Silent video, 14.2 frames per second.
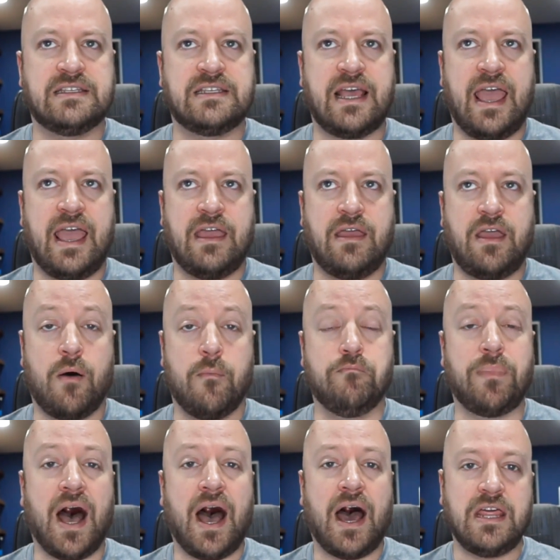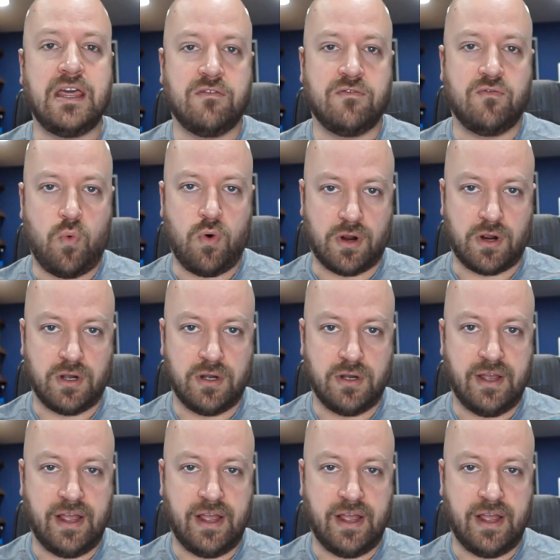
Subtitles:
a body of work.